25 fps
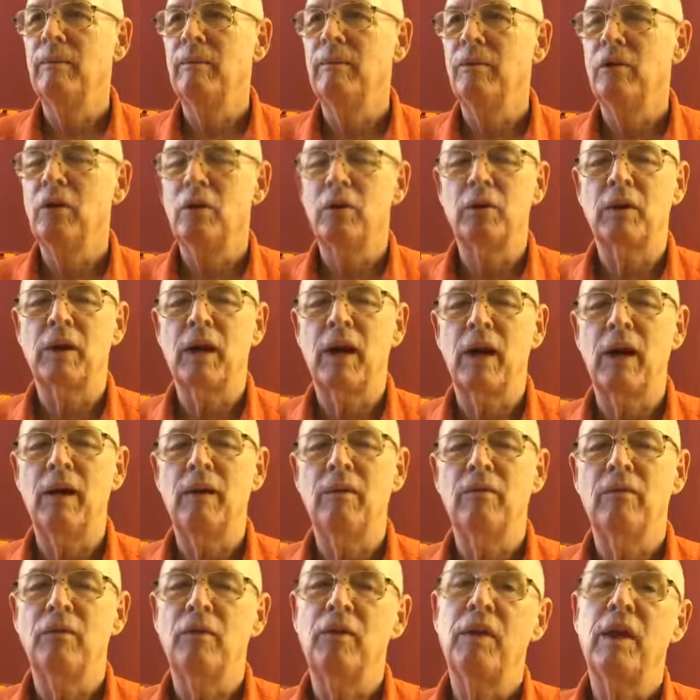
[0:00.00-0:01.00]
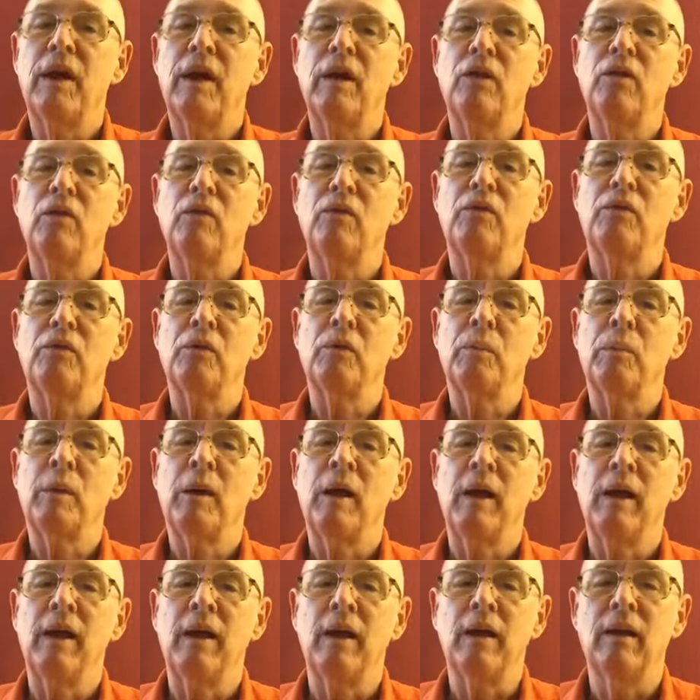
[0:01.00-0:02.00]
Okay? Thank you for
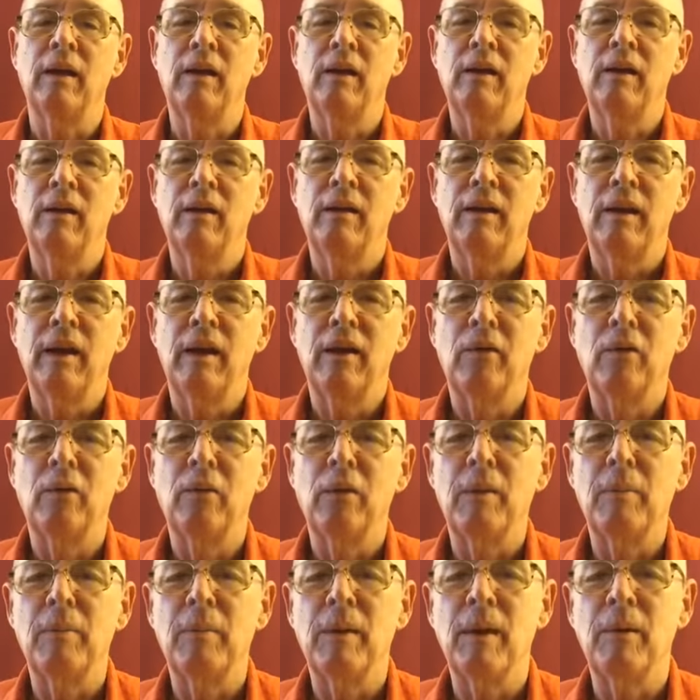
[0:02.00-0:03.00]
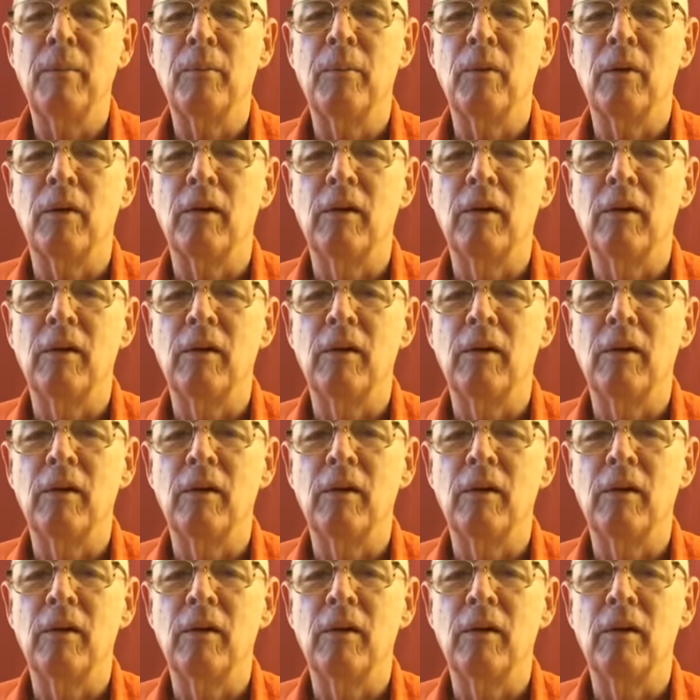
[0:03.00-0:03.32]
playing. And remember,